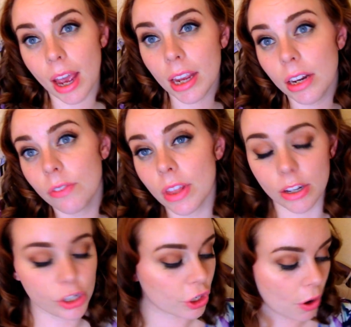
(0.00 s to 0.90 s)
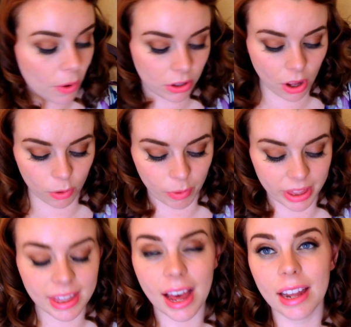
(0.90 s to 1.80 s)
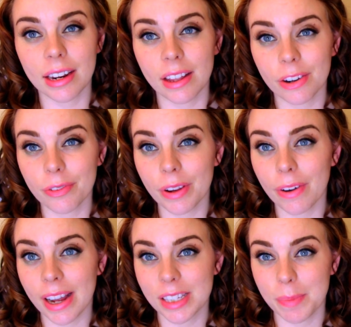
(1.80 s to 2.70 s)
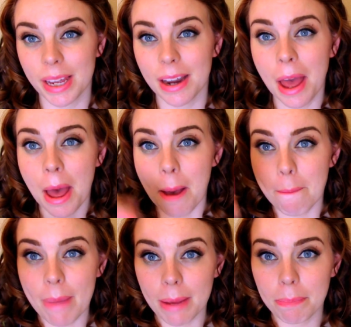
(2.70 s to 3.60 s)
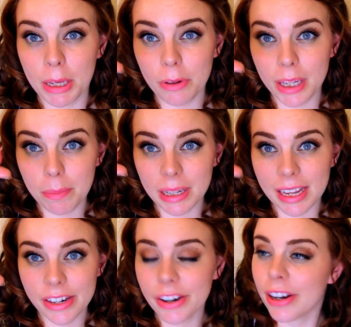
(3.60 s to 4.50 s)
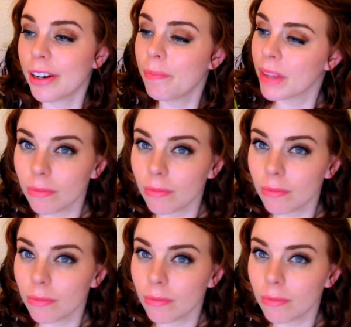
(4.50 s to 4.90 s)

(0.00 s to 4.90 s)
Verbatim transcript: Kind of to go along with that, another favorite has been my Beauty Blender.